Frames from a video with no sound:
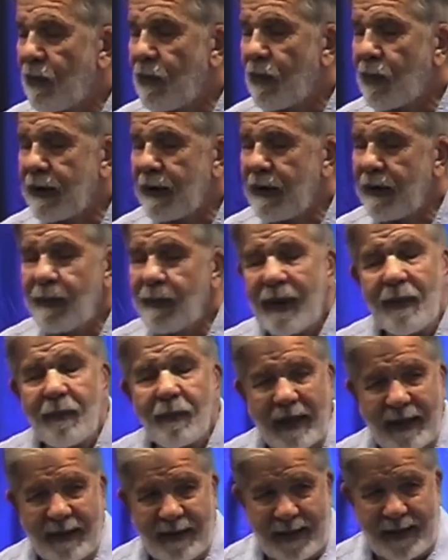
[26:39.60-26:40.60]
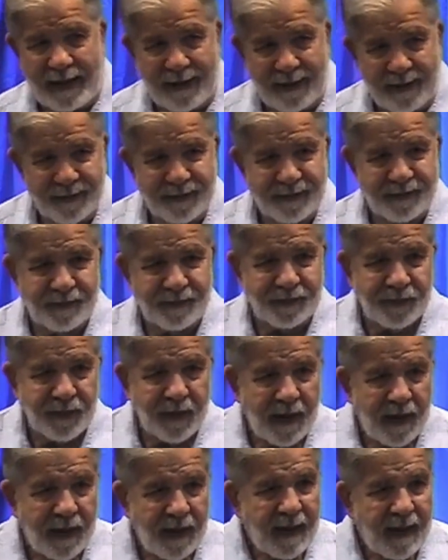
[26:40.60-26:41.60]
what do you mean by that?
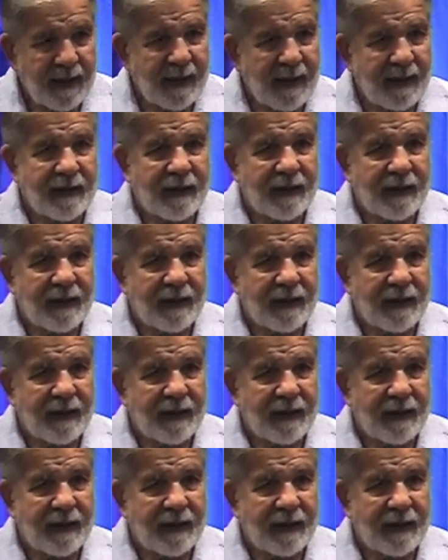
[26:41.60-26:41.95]
They